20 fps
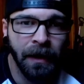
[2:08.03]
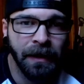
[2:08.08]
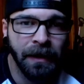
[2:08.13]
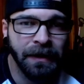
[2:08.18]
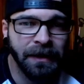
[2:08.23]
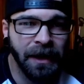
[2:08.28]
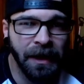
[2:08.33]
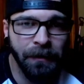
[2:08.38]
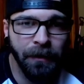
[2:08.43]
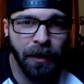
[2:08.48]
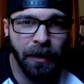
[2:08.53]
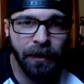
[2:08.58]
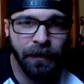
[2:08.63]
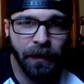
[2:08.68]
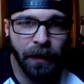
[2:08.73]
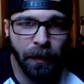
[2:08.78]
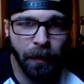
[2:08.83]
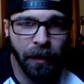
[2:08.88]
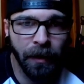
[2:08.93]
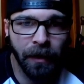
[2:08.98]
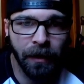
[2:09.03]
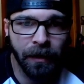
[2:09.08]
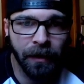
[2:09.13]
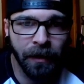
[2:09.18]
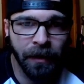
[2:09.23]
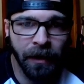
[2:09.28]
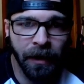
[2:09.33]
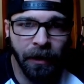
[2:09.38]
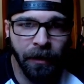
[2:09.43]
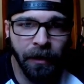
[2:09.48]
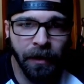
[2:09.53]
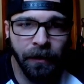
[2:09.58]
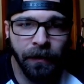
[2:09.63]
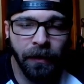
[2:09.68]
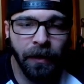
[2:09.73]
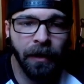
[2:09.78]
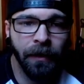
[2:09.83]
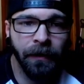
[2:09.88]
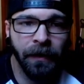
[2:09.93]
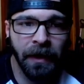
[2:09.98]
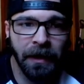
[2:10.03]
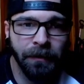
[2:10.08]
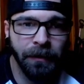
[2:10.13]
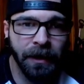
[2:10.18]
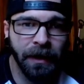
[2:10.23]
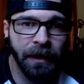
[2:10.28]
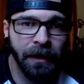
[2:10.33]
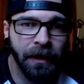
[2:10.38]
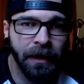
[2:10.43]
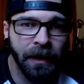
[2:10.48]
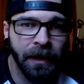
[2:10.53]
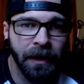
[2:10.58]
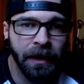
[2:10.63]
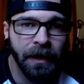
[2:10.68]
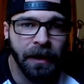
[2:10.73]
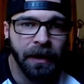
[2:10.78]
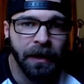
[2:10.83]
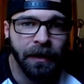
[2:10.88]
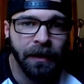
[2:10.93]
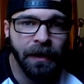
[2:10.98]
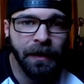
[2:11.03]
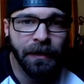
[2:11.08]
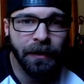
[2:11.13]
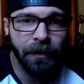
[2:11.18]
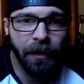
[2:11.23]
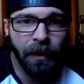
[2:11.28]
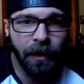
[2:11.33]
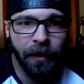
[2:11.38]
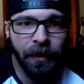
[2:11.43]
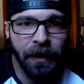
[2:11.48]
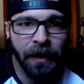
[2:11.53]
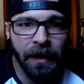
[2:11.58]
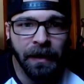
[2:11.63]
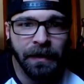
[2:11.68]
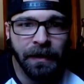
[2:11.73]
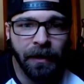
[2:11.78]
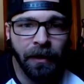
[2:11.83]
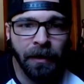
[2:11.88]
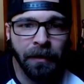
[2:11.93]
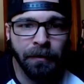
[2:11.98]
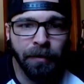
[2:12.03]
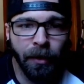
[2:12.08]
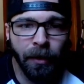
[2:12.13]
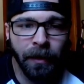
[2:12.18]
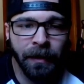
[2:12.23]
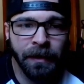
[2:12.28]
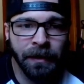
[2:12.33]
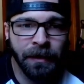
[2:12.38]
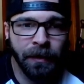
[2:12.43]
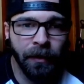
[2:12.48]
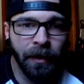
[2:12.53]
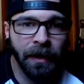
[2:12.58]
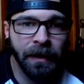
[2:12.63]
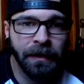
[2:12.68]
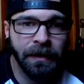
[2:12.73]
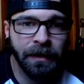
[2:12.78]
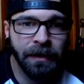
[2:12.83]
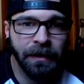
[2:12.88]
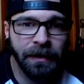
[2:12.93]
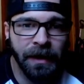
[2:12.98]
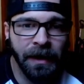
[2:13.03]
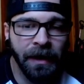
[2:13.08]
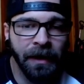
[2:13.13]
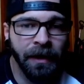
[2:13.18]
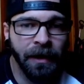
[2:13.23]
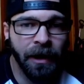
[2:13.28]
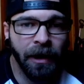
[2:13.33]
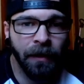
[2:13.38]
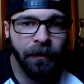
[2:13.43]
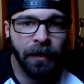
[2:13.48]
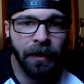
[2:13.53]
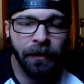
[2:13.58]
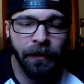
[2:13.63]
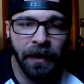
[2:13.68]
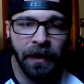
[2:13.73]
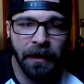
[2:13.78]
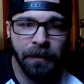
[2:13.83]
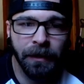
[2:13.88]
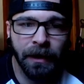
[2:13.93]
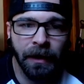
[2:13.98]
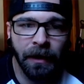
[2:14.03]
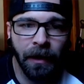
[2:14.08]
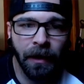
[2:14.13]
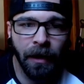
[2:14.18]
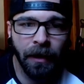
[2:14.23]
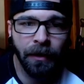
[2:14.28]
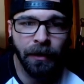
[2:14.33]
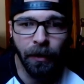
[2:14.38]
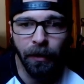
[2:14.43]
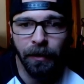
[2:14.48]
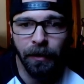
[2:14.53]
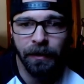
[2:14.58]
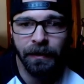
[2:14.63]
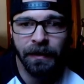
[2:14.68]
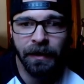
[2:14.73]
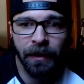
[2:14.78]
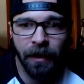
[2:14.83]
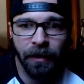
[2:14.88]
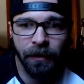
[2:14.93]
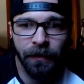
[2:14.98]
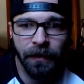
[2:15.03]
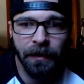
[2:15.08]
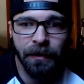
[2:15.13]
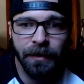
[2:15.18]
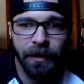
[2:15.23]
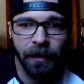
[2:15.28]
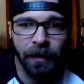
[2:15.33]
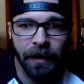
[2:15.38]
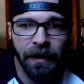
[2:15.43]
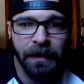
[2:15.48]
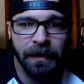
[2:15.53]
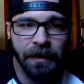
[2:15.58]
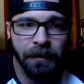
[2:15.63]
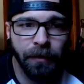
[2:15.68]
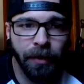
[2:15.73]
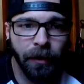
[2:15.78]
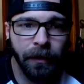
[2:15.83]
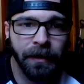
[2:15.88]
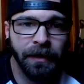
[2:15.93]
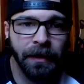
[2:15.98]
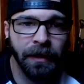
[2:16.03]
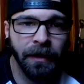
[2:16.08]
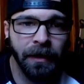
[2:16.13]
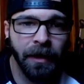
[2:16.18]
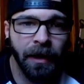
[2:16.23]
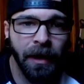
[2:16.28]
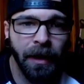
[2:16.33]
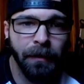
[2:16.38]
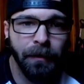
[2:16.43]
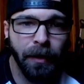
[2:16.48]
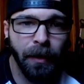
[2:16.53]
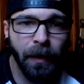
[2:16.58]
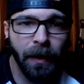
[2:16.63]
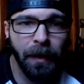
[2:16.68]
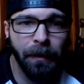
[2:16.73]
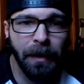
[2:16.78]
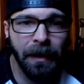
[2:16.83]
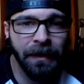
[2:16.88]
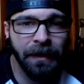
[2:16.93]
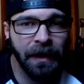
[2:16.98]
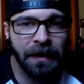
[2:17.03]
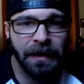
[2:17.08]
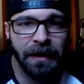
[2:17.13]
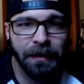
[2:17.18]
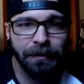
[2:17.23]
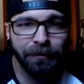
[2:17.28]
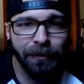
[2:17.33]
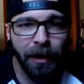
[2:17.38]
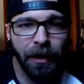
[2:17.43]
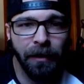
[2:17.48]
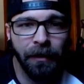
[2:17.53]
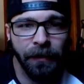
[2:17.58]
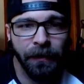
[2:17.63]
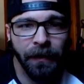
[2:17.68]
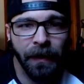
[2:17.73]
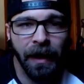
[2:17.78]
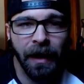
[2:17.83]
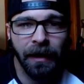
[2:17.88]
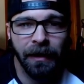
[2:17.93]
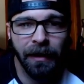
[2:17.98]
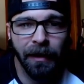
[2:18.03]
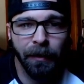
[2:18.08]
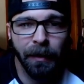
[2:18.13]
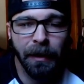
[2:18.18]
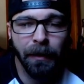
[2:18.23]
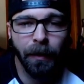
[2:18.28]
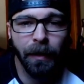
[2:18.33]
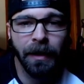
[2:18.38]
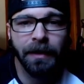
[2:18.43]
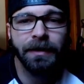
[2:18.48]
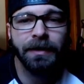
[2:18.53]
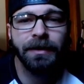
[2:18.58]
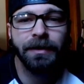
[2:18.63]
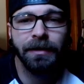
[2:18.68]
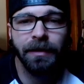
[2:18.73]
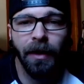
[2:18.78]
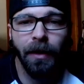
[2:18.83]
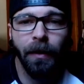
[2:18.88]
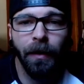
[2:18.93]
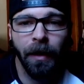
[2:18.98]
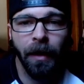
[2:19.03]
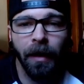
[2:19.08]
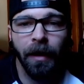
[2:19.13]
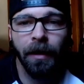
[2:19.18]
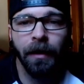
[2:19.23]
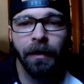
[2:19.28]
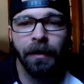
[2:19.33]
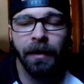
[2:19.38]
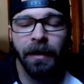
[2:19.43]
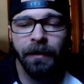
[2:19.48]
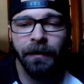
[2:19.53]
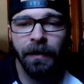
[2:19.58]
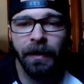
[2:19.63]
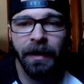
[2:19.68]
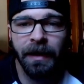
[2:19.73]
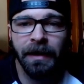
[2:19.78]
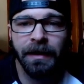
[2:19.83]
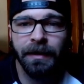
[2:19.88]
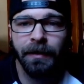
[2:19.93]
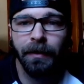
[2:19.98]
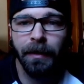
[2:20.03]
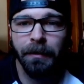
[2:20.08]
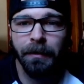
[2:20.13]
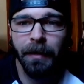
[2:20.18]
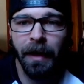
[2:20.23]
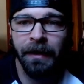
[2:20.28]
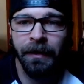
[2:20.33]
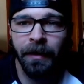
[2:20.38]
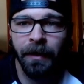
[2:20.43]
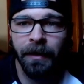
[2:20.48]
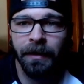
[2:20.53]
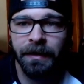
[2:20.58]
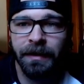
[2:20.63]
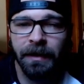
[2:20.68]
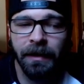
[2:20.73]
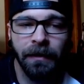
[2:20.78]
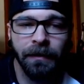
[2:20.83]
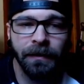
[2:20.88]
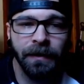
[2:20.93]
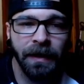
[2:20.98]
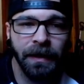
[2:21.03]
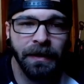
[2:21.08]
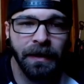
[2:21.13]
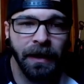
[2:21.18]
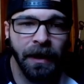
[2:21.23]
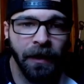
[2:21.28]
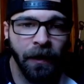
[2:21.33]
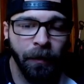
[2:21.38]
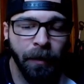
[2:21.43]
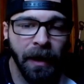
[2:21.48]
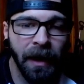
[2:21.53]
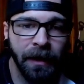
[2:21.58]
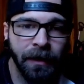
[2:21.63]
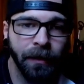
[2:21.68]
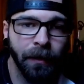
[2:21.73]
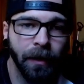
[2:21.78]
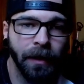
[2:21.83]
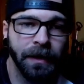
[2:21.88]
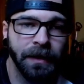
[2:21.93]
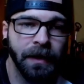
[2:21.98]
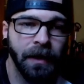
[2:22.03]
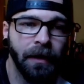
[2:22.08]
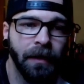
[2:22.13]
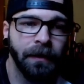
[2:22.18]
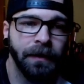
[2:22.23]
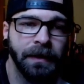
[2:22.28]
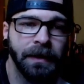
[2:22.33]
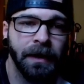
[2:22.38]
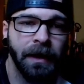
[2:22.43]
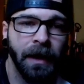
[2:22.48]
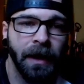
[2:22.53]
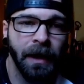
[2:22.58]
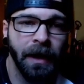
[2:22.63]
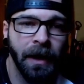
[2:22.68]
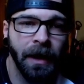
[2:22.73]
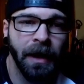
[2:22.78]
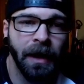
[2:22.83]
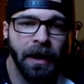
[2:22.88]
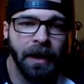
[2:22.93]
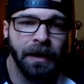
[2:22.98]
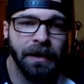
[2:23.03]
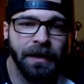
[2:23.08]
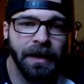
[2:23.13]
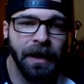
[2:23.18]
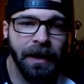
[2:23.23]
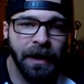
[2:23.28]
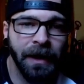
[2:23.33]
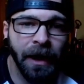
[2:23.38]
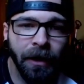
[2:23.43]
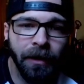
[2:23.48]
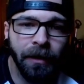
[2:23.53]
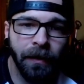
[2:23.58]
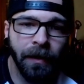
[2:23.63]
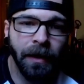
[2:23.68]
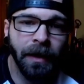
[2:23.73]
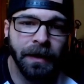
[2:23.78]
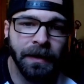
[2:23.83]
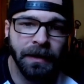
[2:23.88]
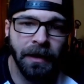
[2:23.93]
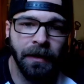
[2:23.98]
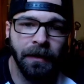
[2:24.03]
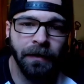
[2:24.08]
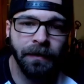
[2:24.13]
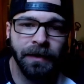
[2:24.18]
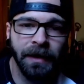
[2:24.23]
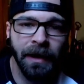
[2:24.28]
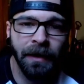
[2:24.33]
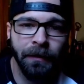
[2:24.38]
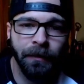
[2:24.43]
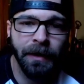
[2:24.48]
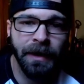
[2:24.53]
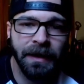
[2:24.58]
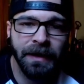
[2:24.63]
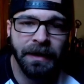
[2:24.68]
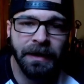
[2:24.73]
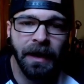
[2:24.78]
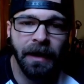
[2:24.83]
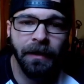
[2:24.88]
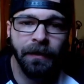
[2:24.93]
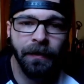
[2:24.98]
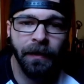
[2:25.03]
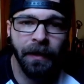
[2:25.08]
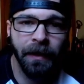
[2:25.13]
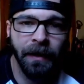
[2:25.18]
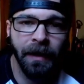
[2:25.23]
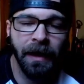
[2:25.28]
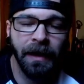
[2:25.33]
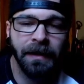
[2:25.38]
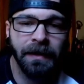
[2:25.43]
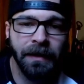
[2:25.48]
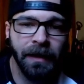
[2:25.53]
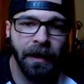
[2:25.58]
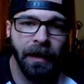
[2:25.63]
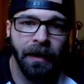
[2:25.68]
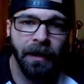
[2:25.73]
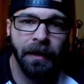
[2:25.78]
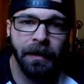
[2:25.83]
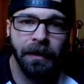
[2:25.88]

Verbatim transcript: Same goes for work and caring for our family. These are all things that are important to us. Taking care of our family, our goals, and our future is important. But what about that small fact that we work so hard and forget to remind ourselves to give back to ourselves? take care of ourselves and reset for the next day.